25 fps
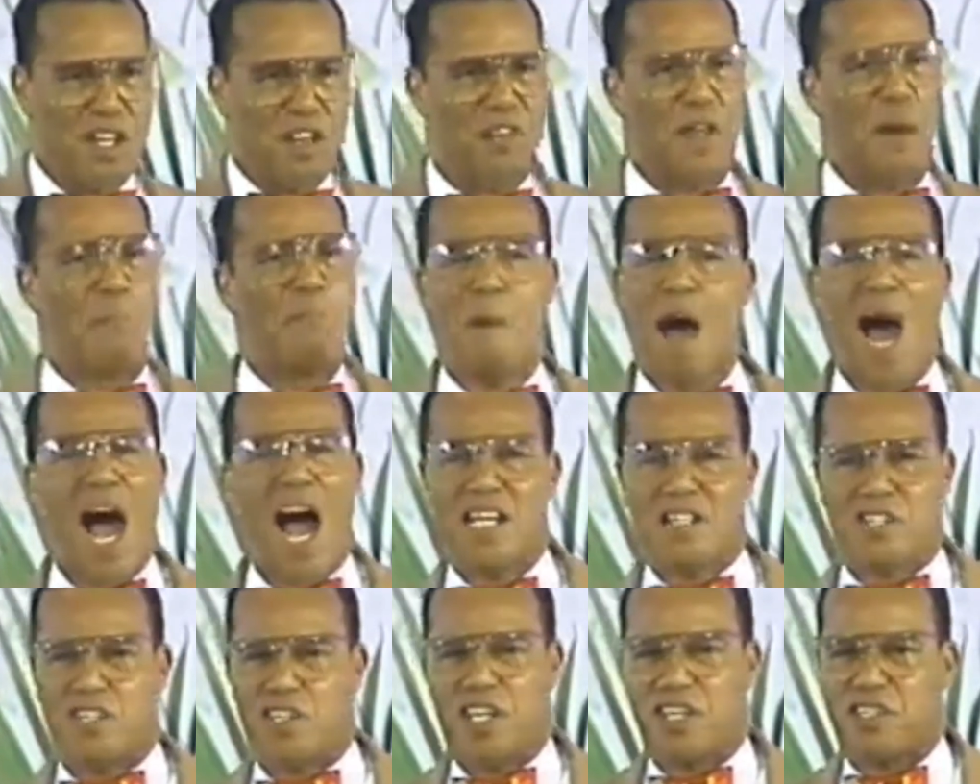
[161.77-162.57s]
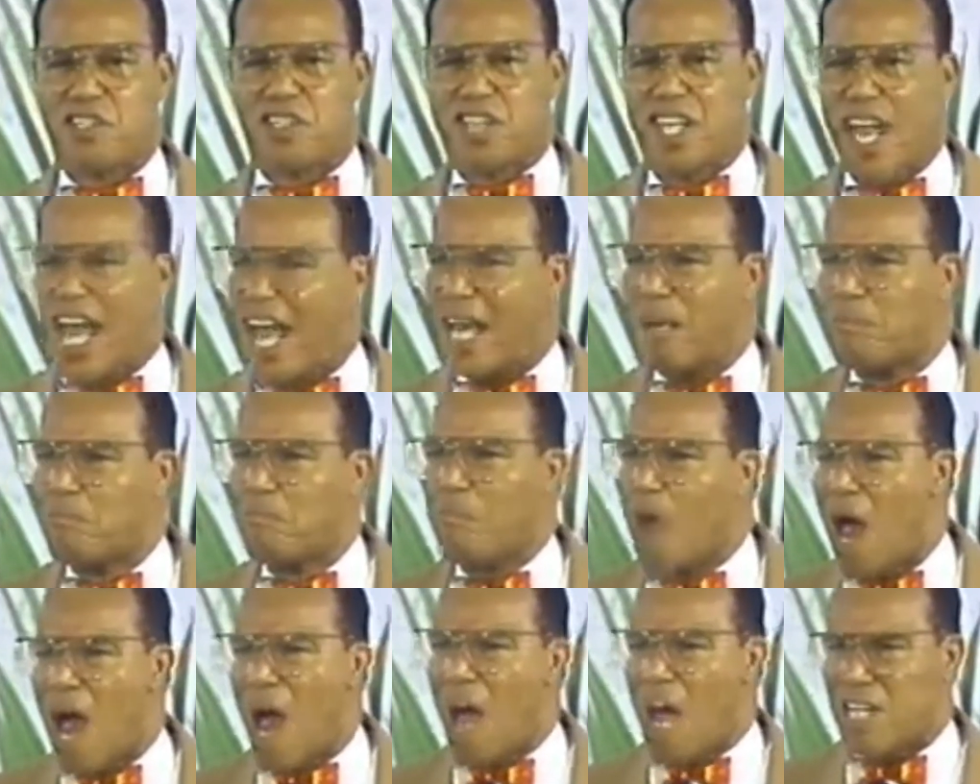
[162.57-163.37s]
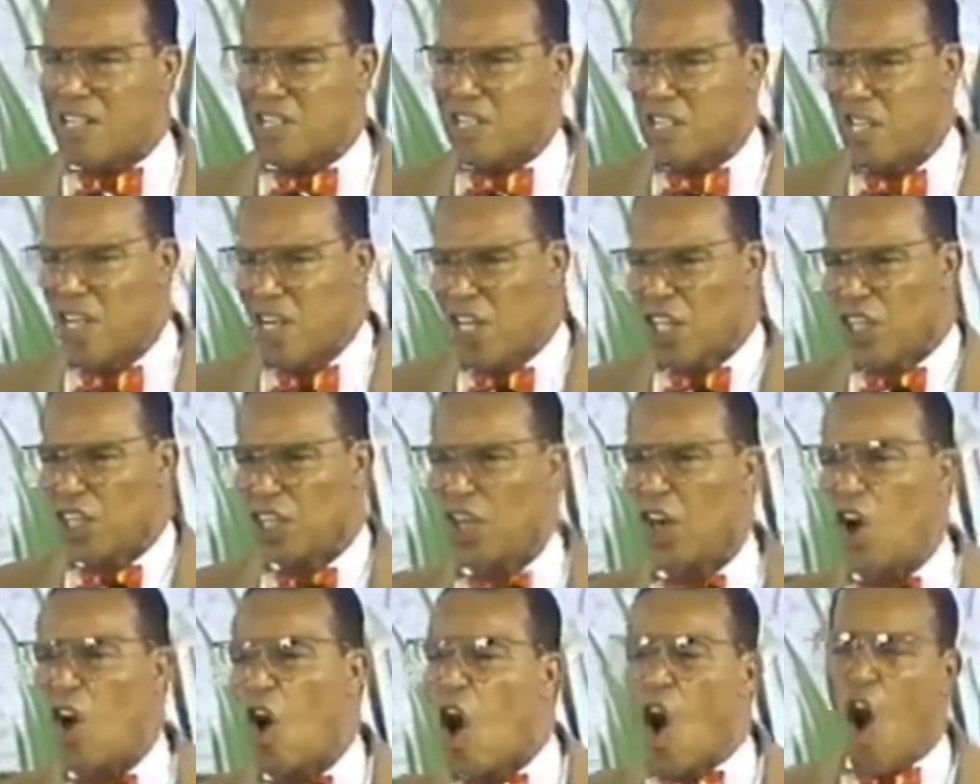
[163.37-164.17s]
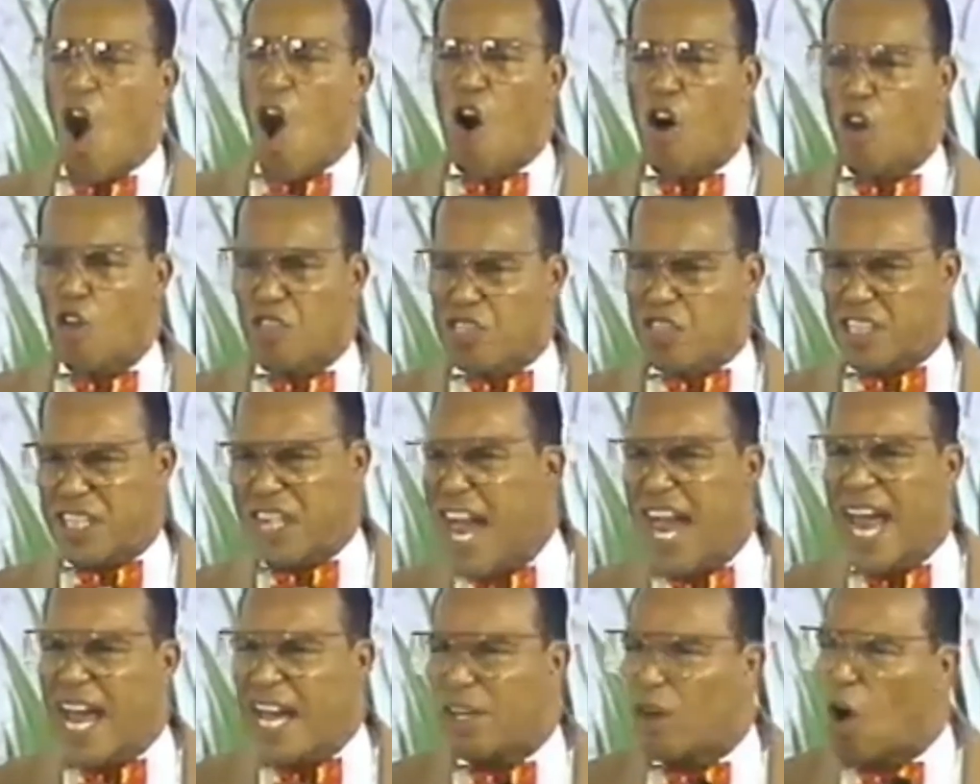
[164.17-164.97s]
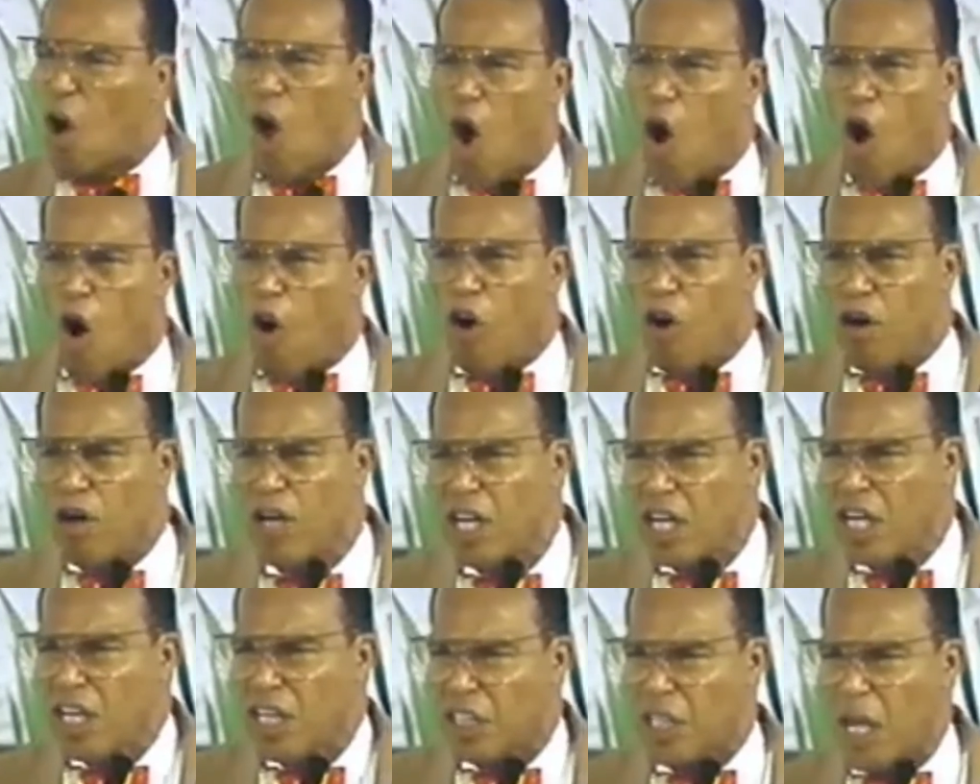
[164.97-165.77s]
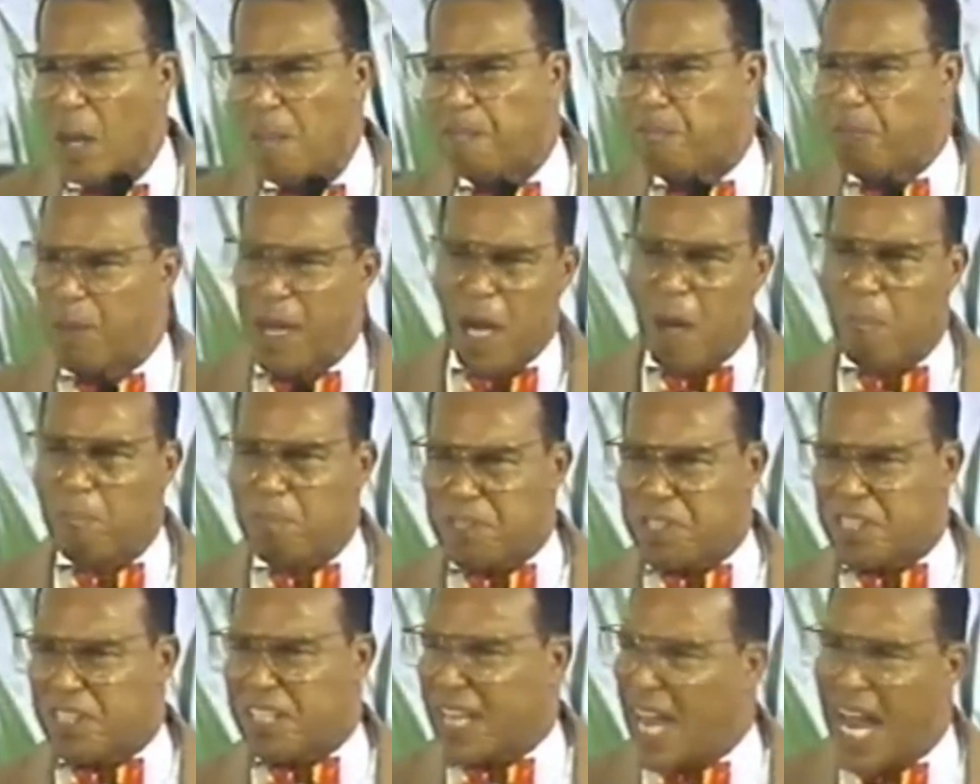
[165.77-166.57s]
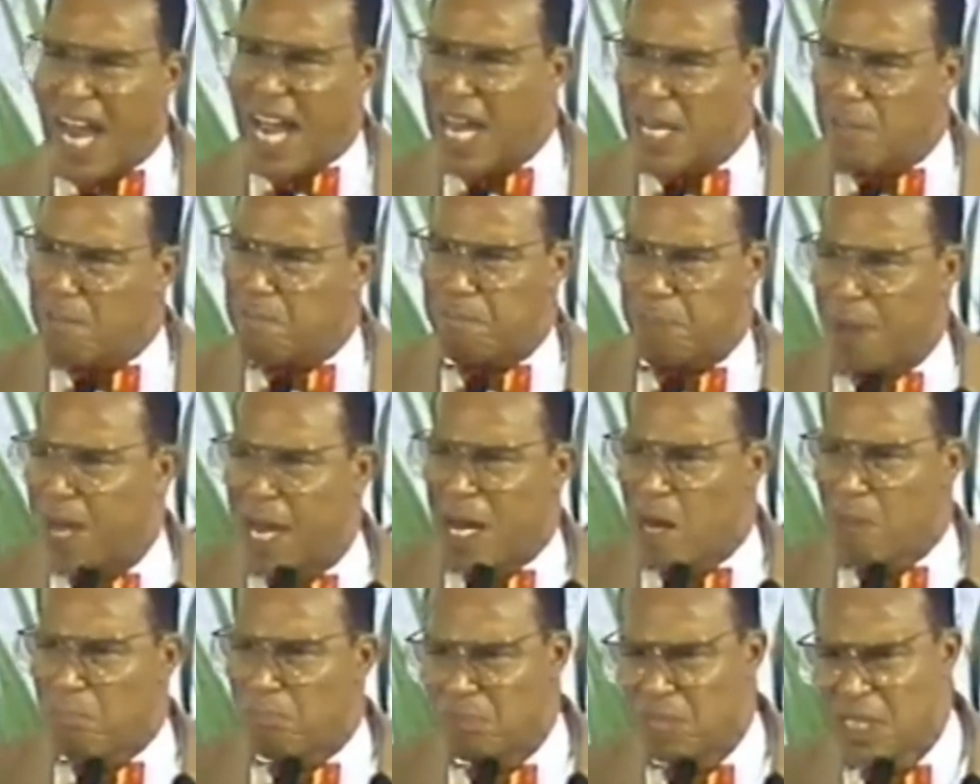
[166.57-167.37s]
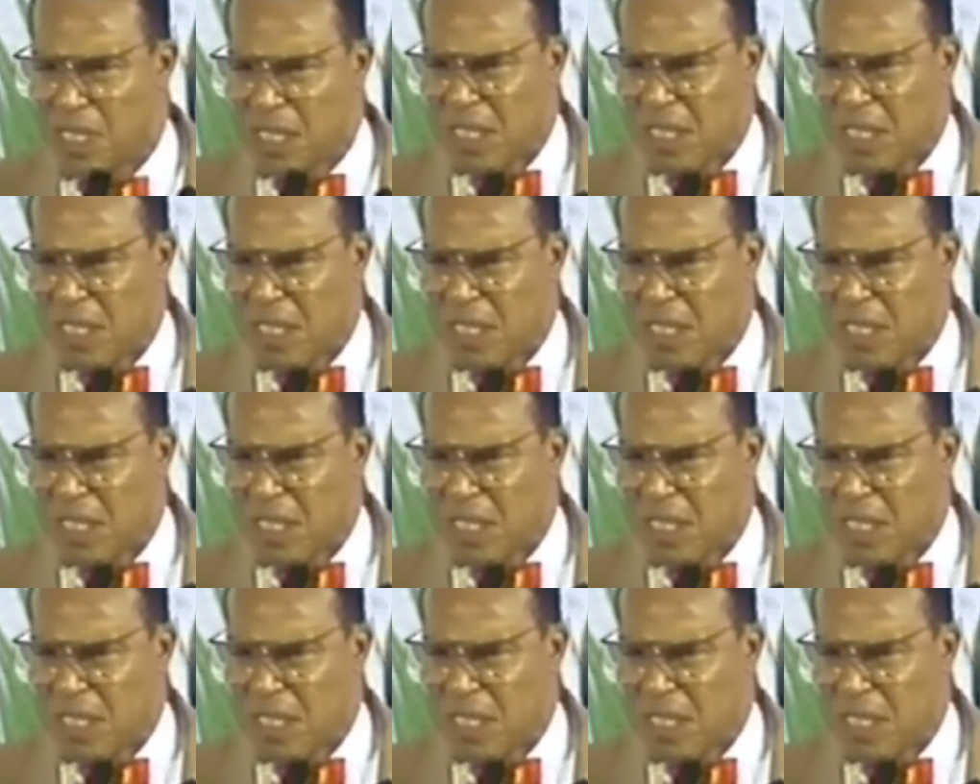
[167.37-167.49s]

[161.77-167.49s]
The marchers can't march. The whores can't haul. The pimps can't pimp.